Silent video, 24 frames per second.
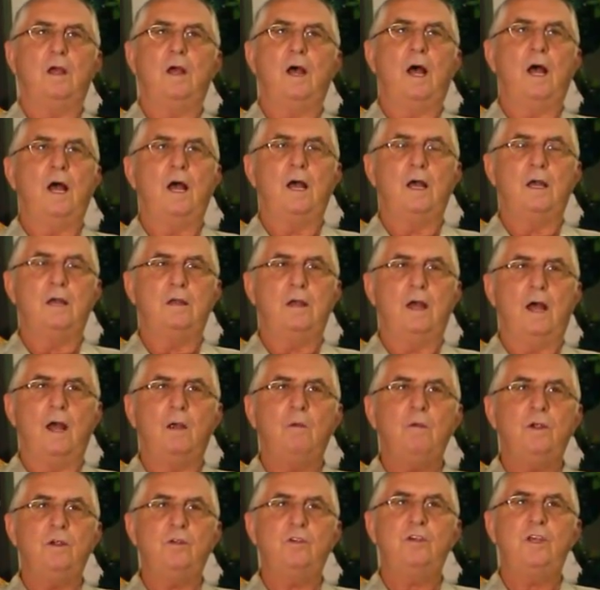I, I,
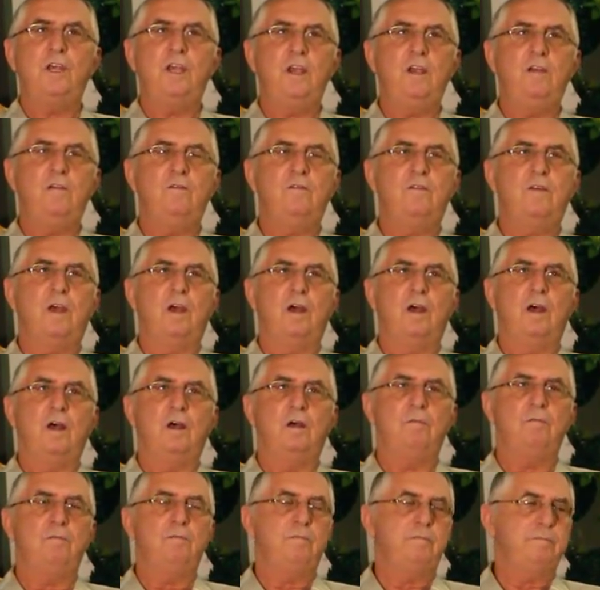received, uh,